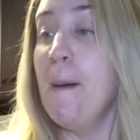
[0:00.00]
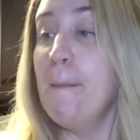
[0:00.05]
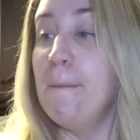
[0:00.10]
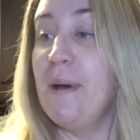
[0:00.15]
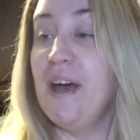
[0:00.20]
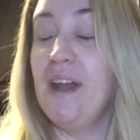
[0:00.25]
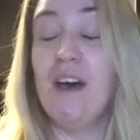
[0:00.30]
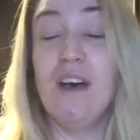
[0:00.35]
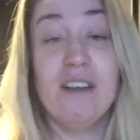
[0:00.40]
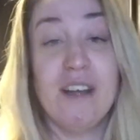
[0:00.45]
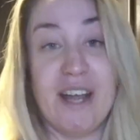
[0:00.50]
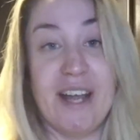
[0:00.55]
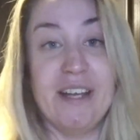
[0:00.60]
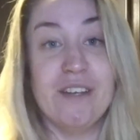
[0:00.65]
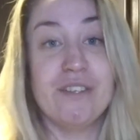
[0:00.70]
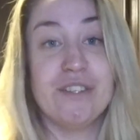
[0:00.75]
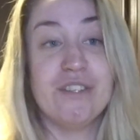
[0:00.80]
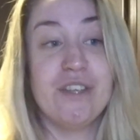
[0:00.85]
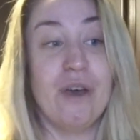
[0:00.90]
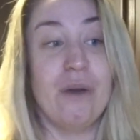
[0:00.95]
But all
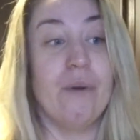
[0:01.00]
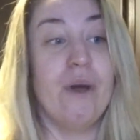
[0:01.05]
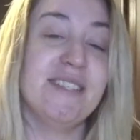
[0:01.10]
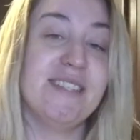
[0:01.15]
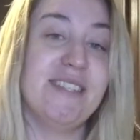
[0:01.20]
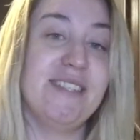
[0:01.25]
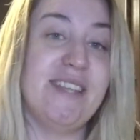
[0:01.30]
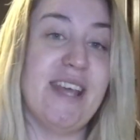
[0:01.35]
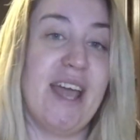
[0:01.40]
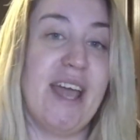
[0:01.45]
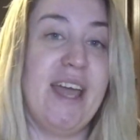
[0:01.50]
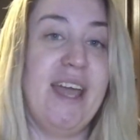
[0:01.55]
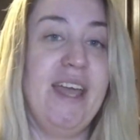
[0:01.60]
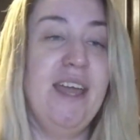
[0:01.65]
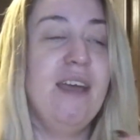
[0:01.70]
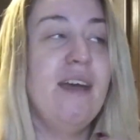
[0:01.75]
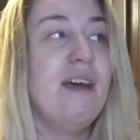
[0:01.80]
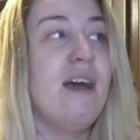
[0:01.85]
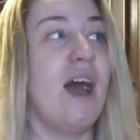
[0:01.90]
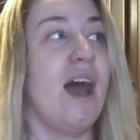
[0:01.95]
right, so
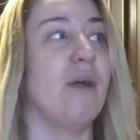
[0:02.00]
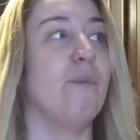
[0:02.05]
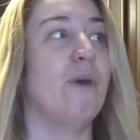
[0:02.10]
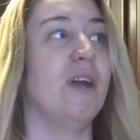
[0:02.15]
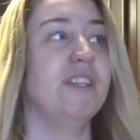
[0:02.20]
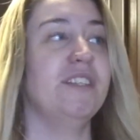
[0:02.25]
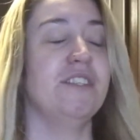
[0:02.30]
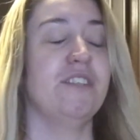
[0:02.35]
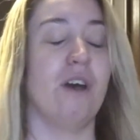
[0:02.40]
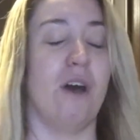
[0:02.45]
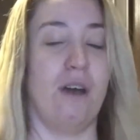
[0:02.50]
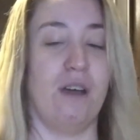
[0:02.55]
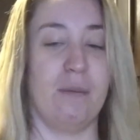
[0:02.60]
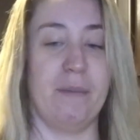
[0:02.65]
today I wanted to talk